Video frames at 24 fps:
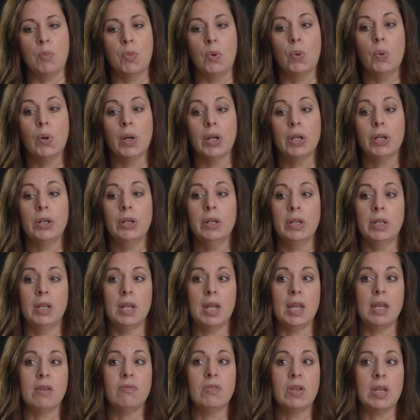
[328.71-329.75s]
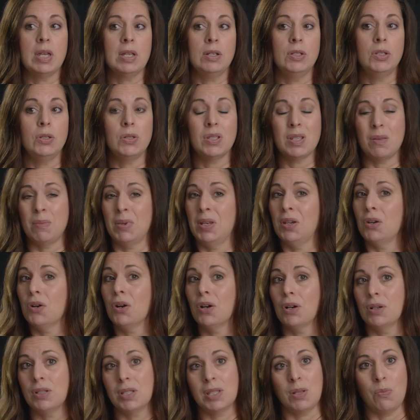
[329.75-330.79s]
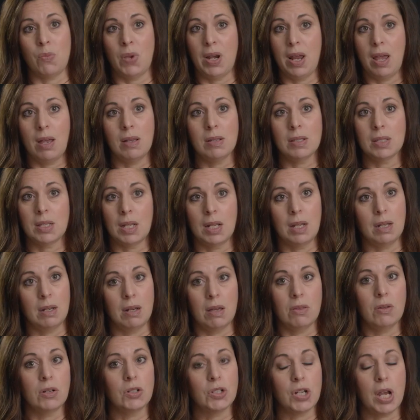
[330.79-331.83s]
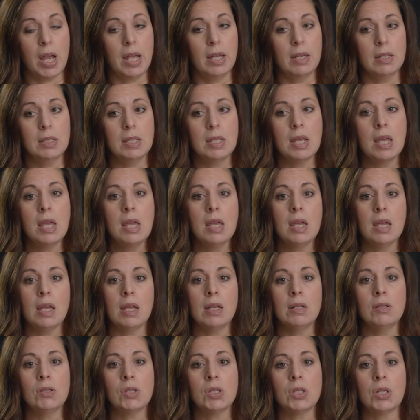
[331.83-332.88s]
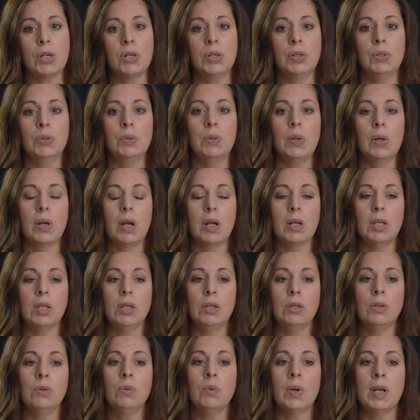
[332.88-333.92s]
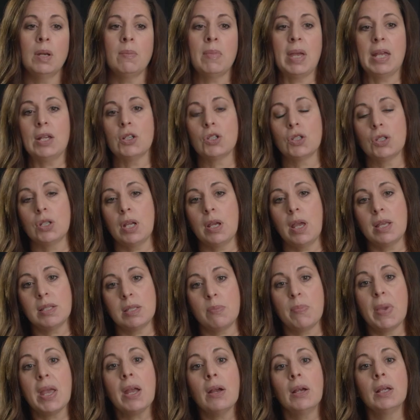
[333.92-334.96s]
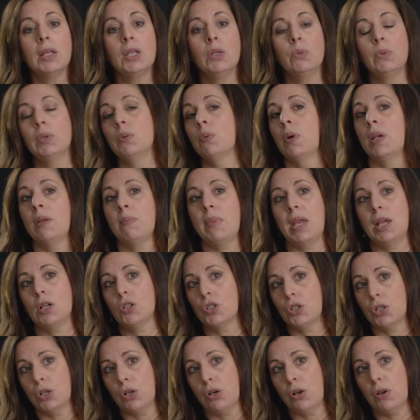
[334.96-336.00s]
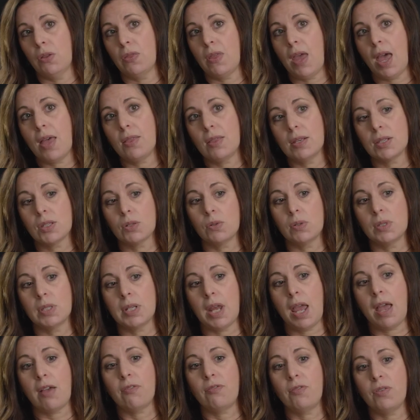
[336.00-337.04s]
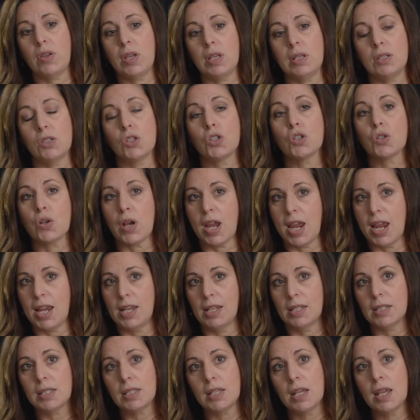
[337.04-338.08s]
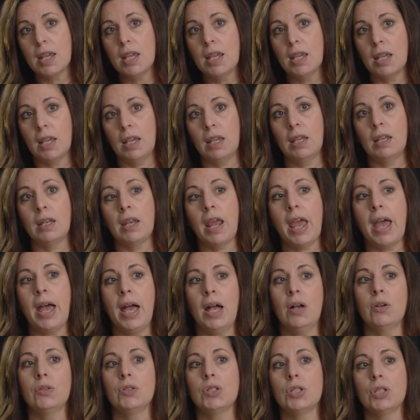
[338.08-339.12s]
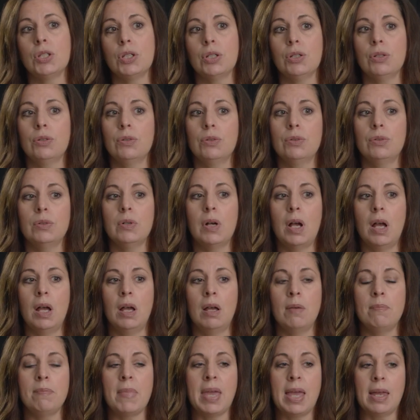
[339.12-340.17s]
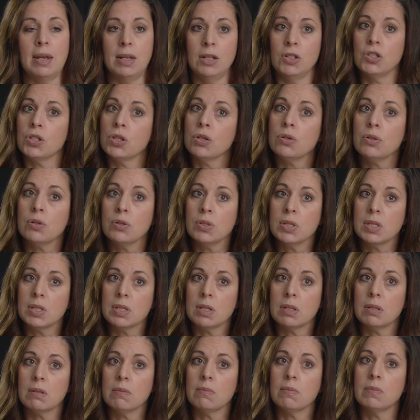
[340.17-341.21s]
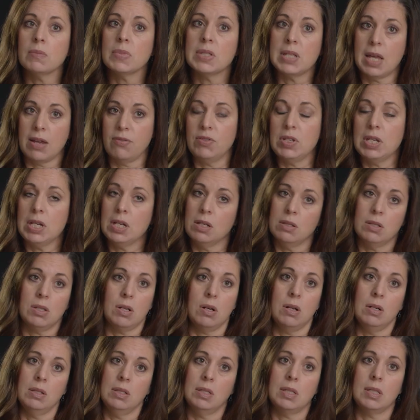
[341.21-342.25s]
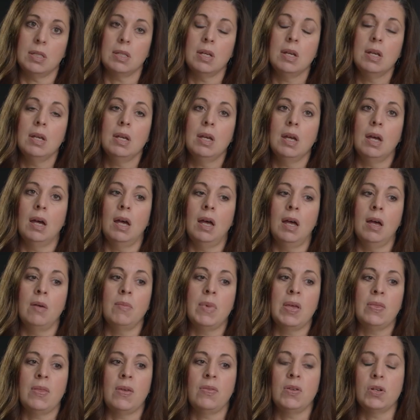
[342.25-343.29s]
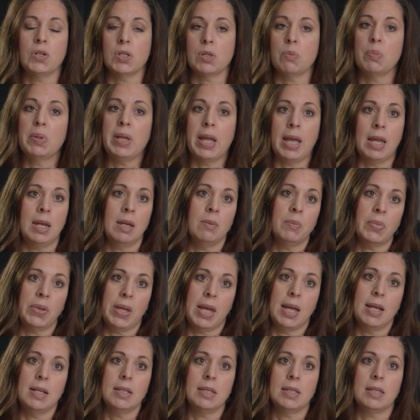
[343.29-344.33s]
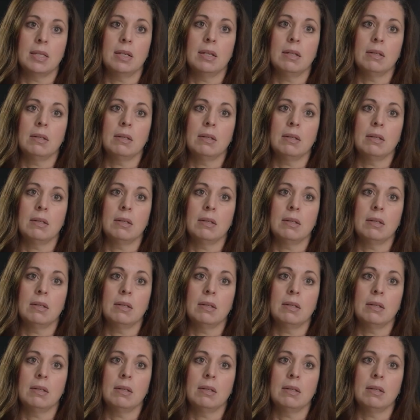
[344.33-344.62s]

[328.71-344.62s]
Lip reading: or could even do something to hurt someone else, like another child. And so you want to as a parent, you would want to make sure that the school staff is trained in how to manage those safety concerns, and that there's a plan in place.